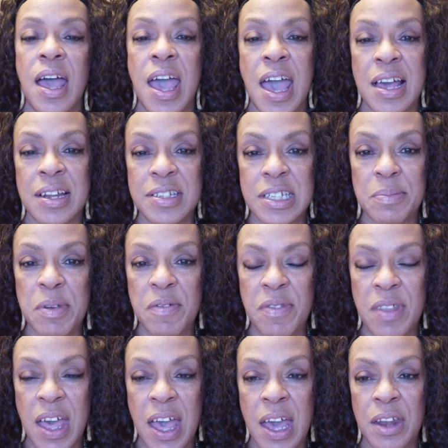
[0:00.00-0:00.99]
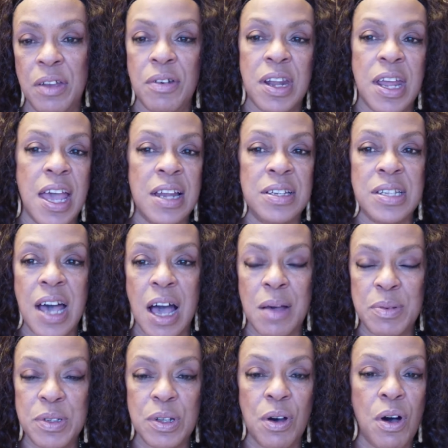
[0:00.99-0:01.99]
Add some of that. You can add
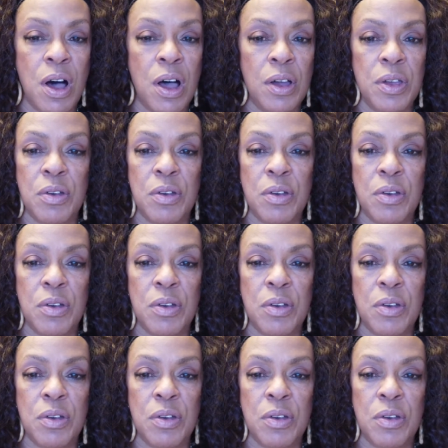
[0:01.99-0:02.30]
topsoil.